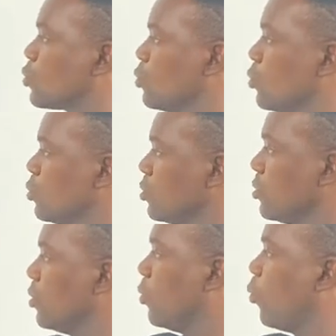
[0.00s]

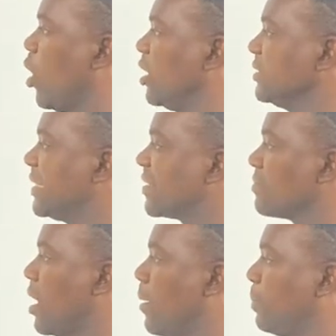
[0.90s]
to 1
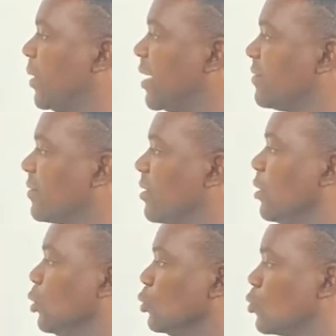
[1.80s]
decimal place,
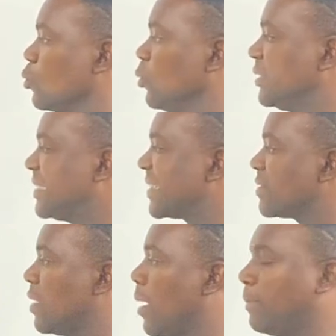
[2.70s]
2
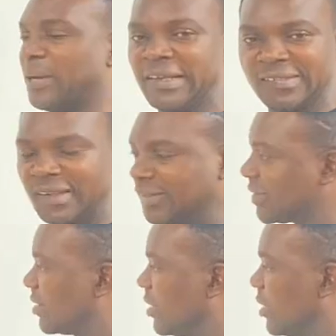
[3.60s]
decimal
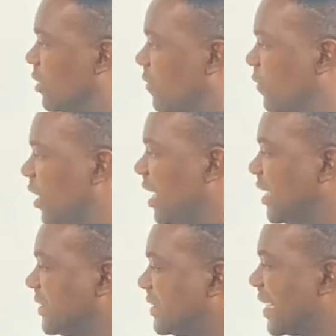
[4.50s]
places,
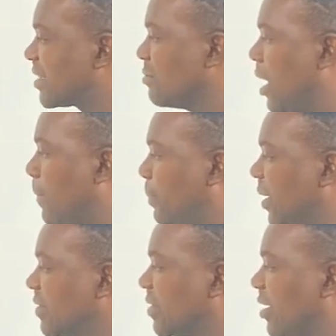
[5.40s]
3 decimal
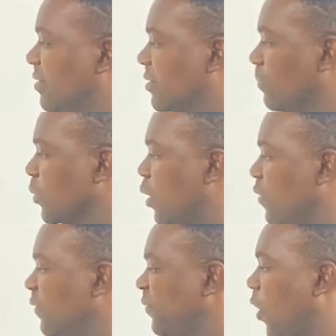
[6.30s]
places,
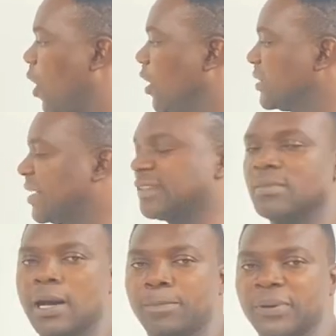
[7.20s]
4
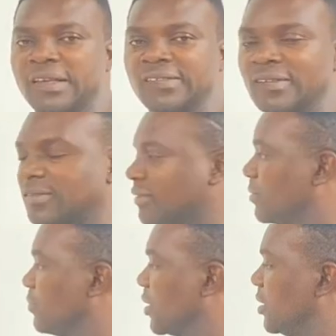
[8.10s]
decimal
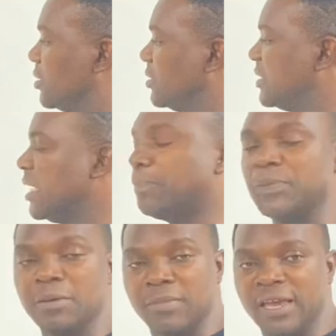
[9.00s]
places.
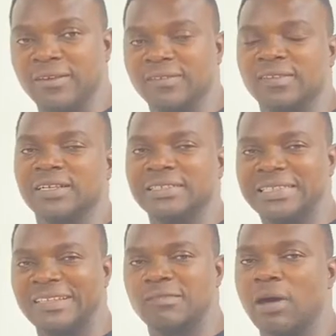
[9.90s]
DP means
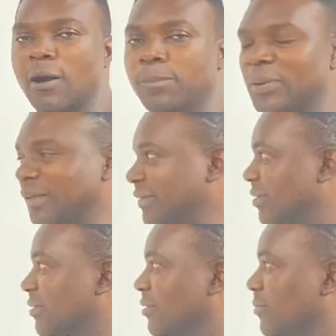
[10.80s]
decimal
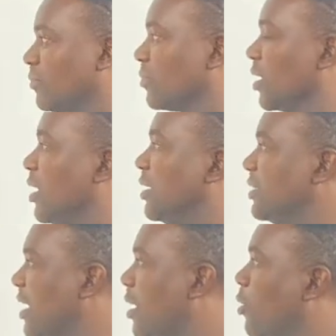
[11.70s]
places.
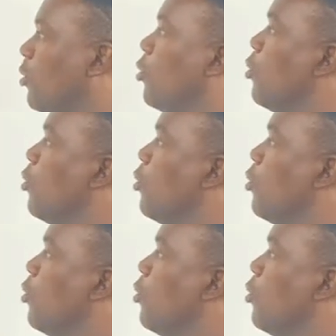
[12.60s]
Now,